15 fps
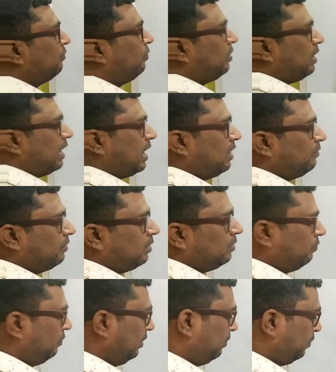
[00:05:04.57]
for
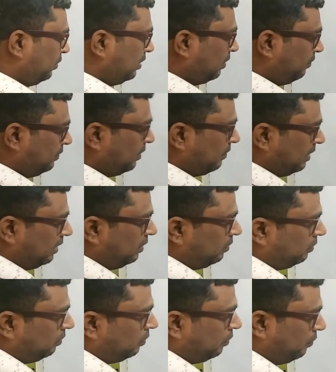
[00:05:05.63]
I1 we put up the
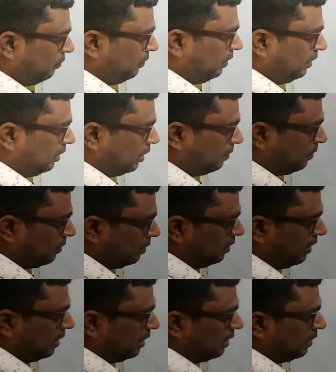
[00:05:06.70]
value V
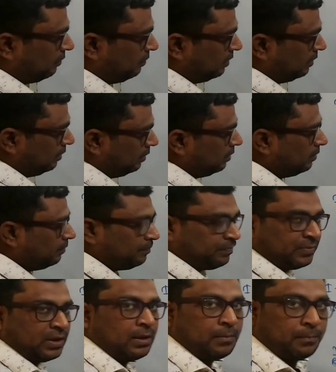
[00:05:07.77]
upon R1
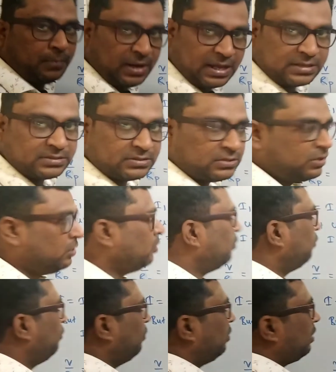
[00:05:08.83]
plus
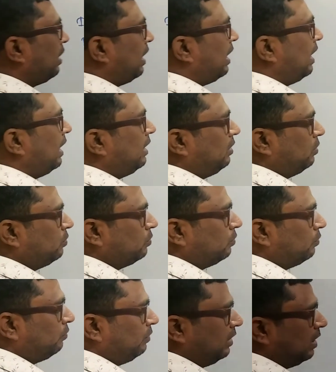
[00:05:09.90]
for
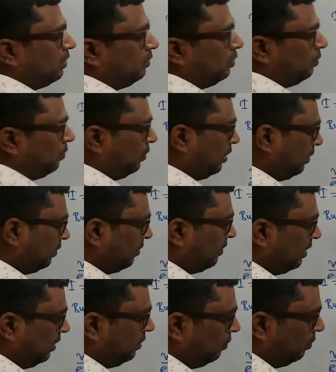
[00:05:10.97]
I2 we have to put up the
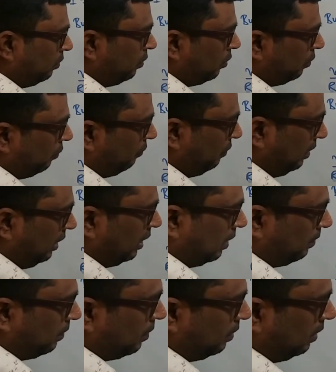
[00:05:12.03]
value V
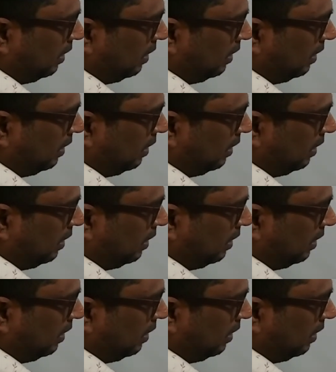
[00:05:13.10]
upon